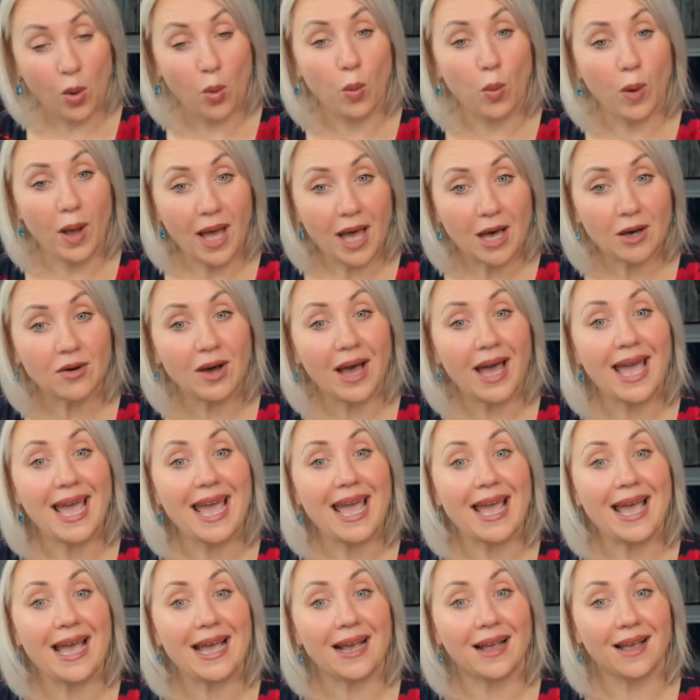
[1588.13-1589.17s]
well,
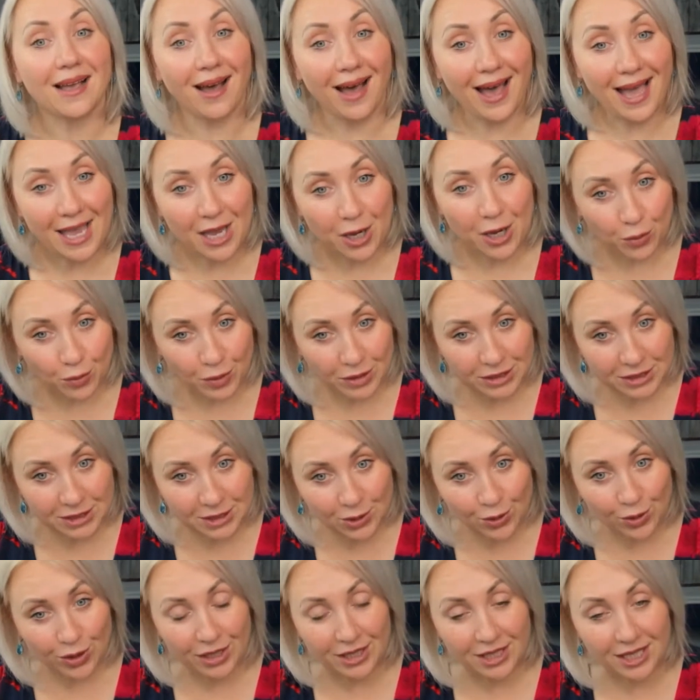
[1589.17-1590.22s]
guy who was
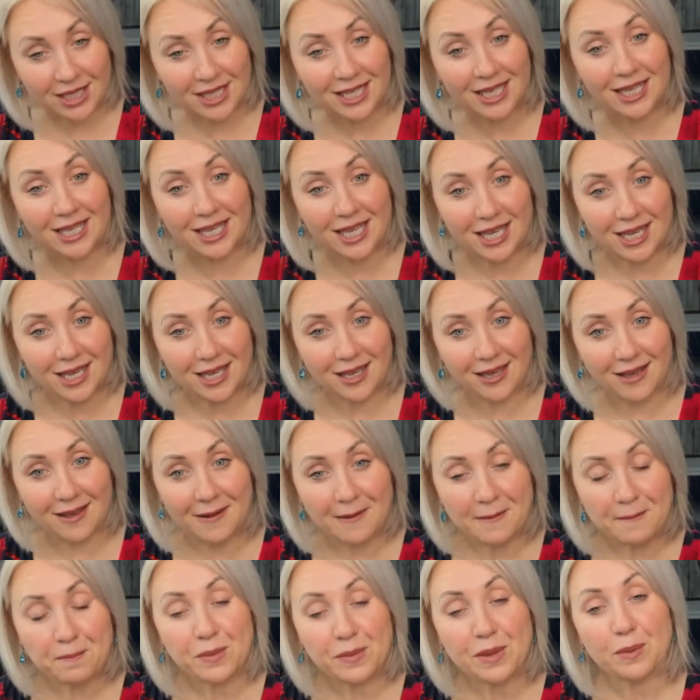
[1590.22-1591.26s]
doing it, he
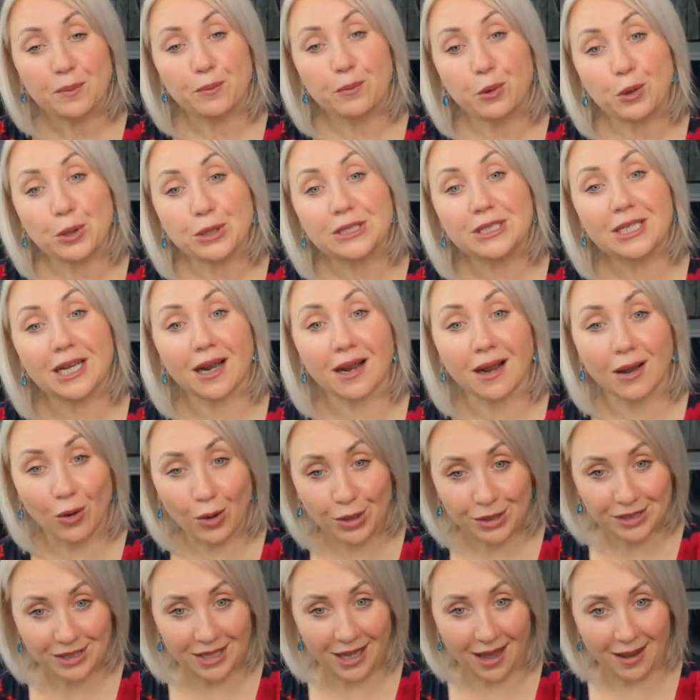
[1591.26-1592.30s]
put the
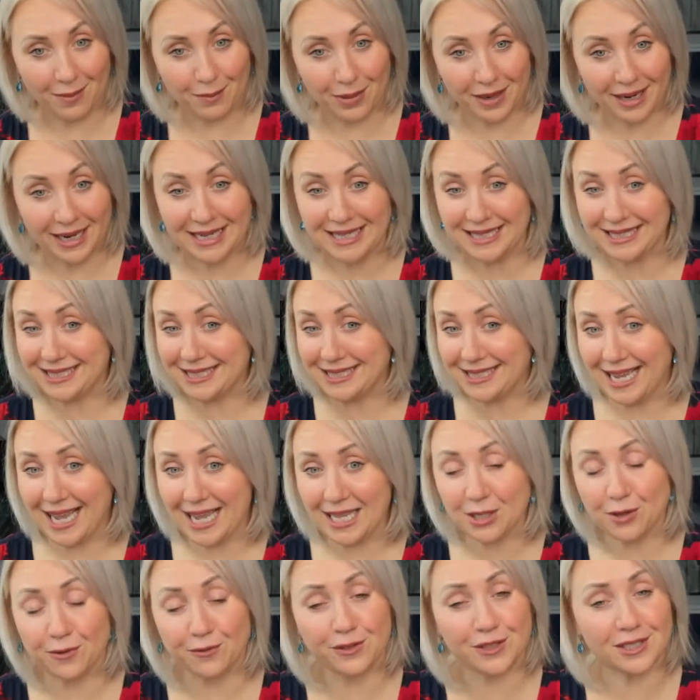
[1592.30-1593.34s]
wrong number.
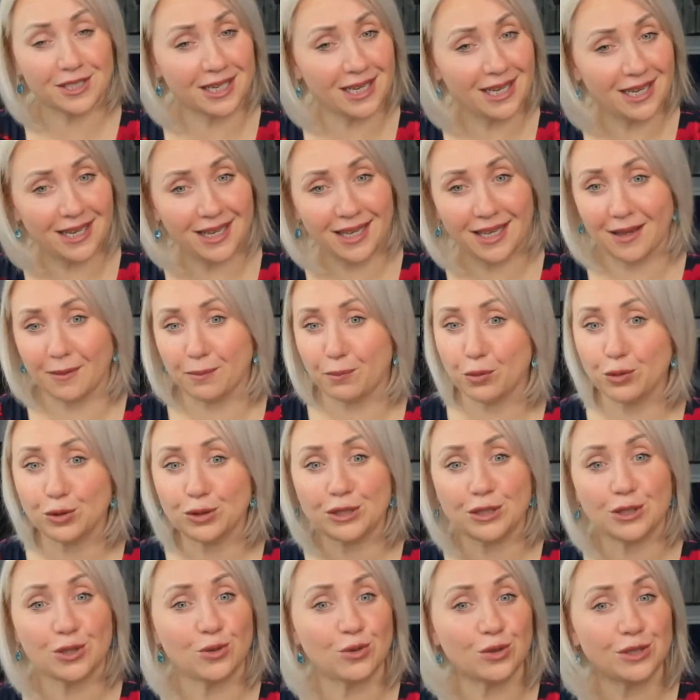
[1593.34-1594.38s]
Instead of 3, he
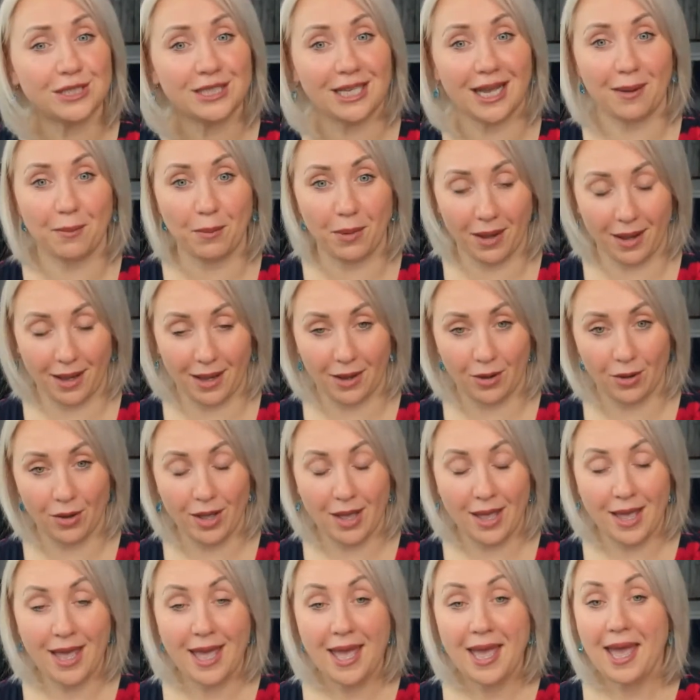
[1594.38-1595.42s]
put 2 somehow.
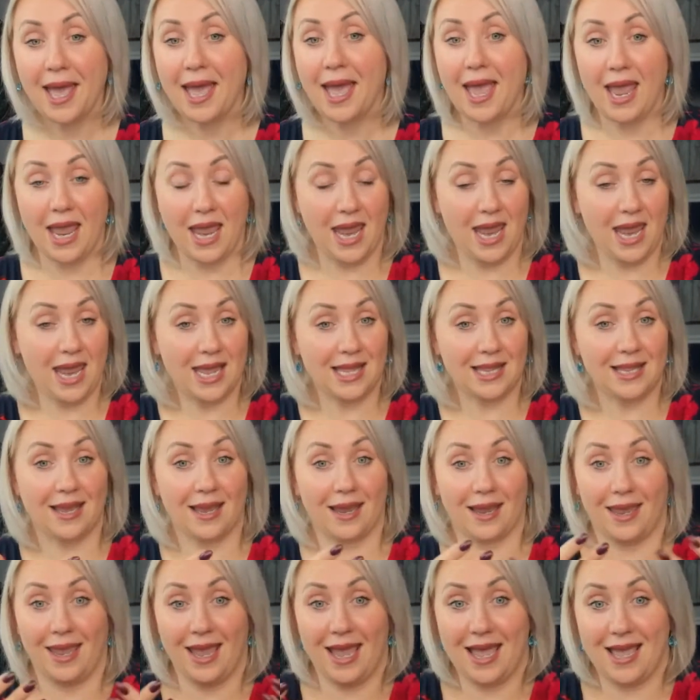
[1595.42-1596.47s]
And
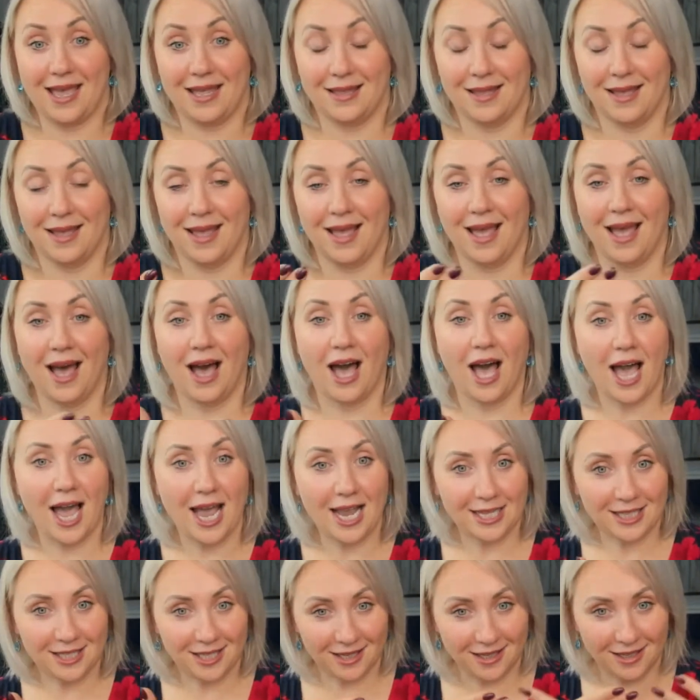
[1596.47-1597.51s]
again,
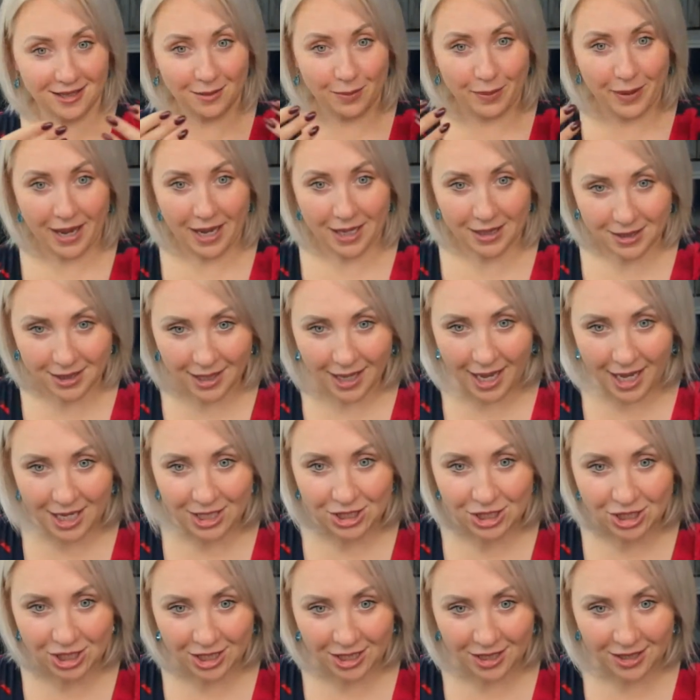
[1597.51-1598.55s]
I didn't pay
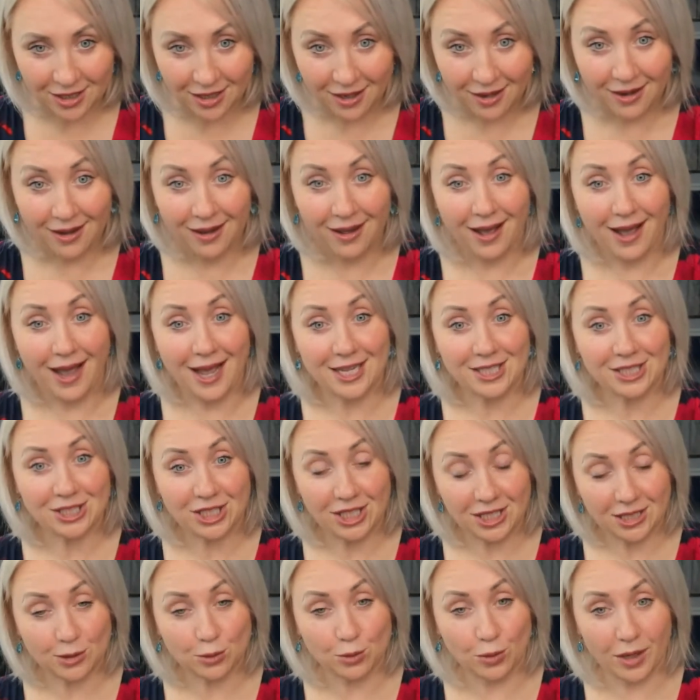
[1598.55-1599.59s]
attention
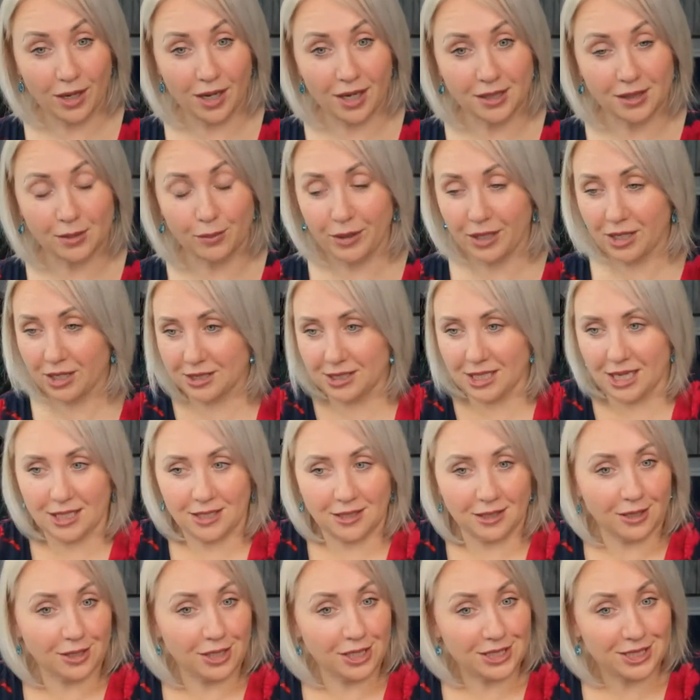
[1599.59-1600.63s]
until what? Because I
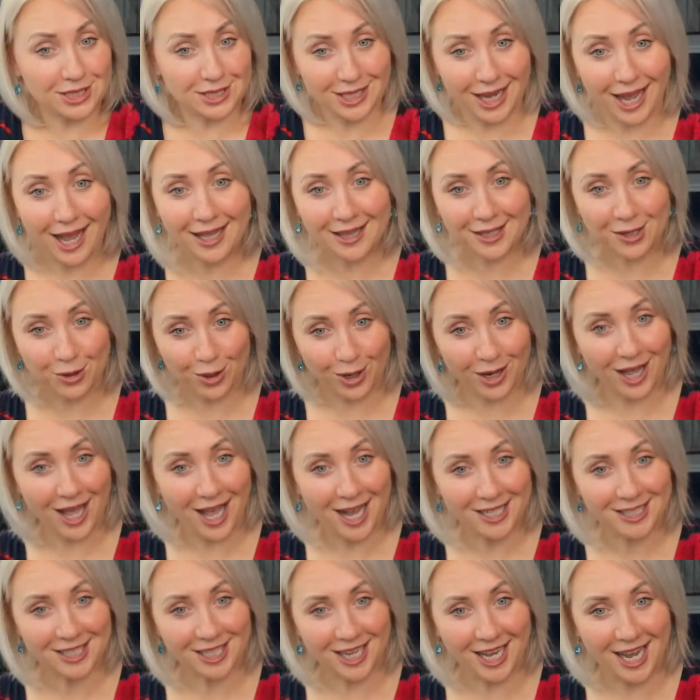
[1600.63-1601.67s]
thought it's done
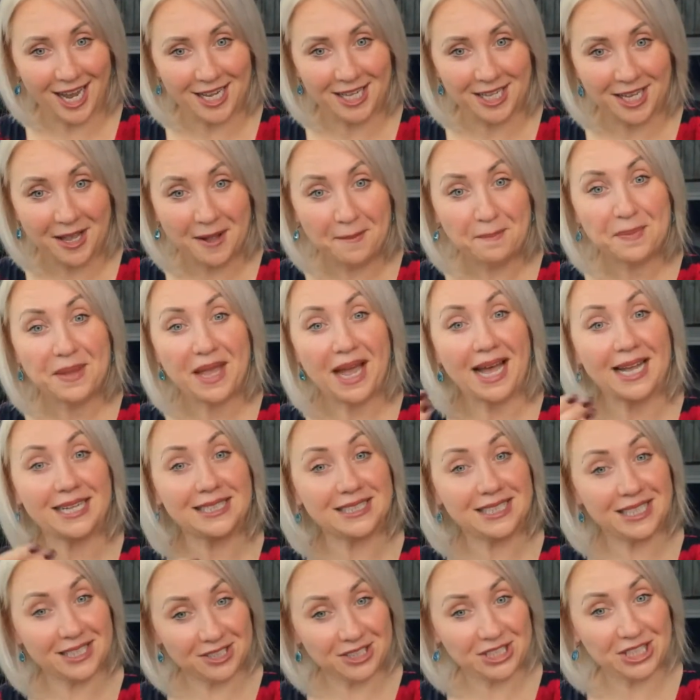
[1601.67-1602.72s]
correct, right?
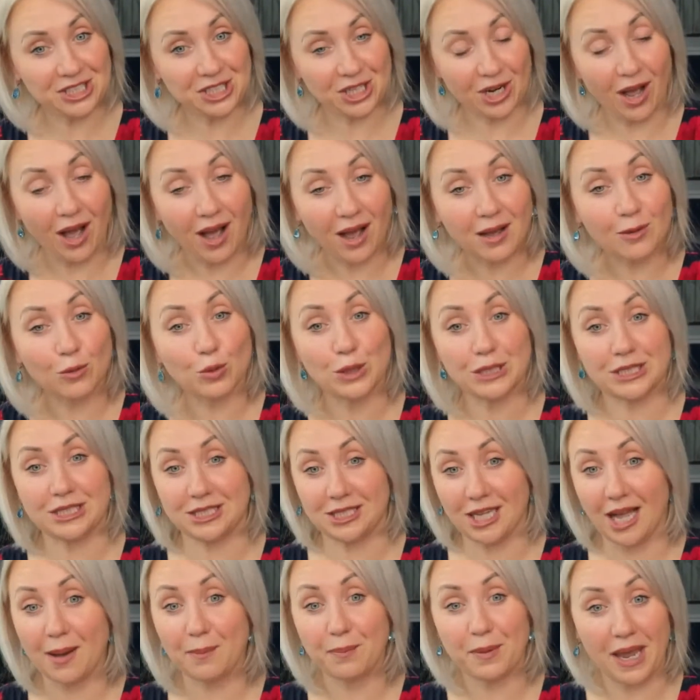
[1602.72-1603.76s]
Until the truck was
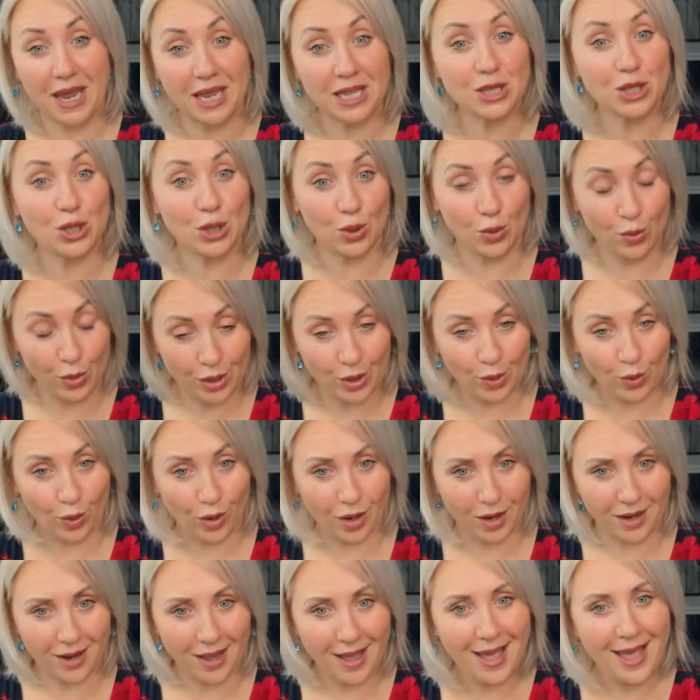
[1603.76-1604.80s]
stopped in New
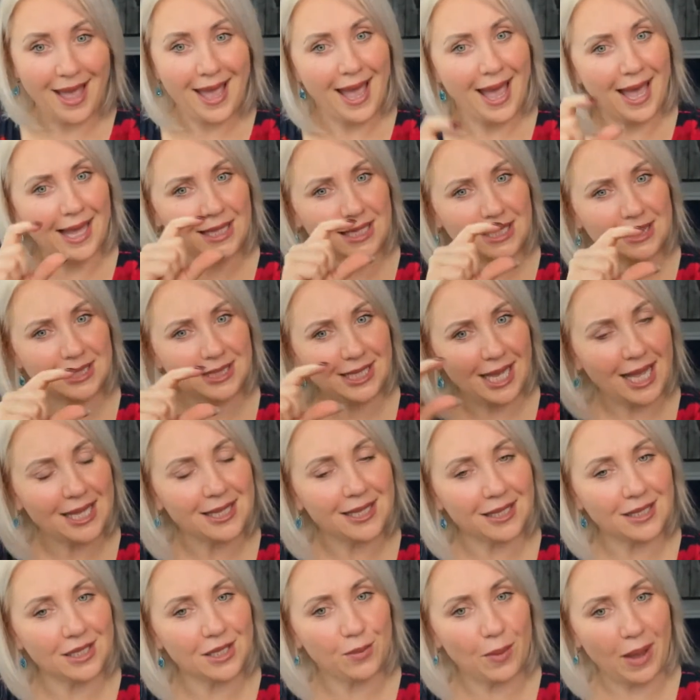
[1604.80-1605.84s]
York and it
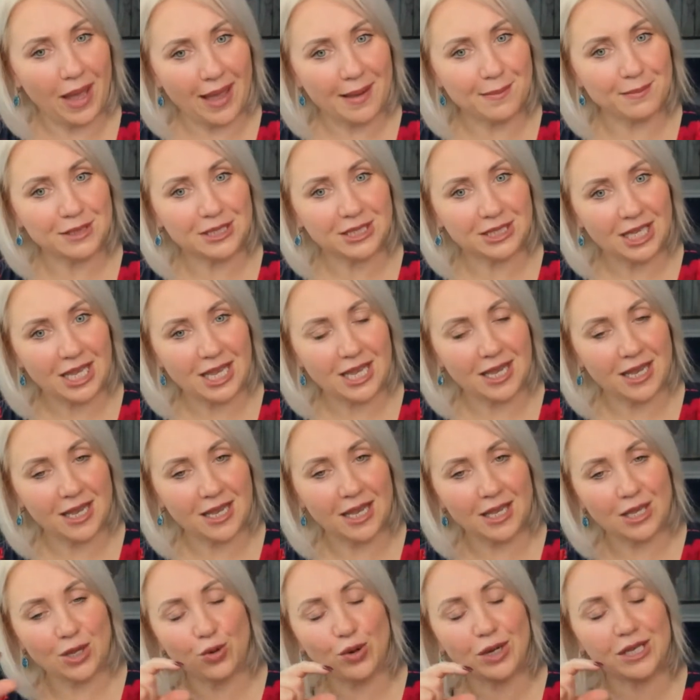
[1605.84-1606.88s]
said that the
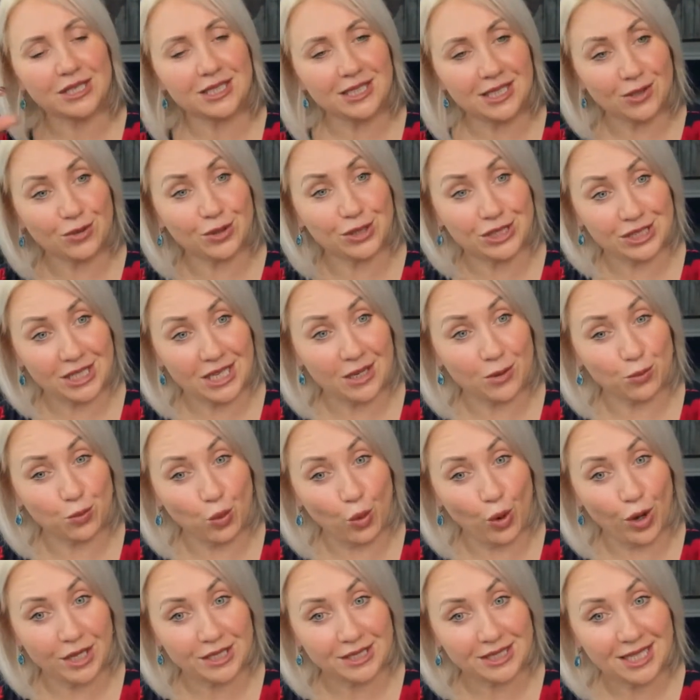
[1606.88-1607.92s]
MC USDOT
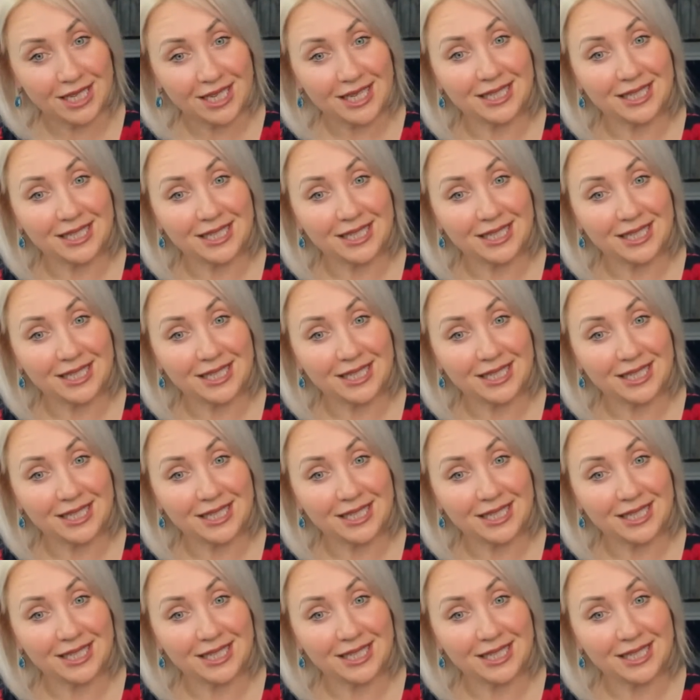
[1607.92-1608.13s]
was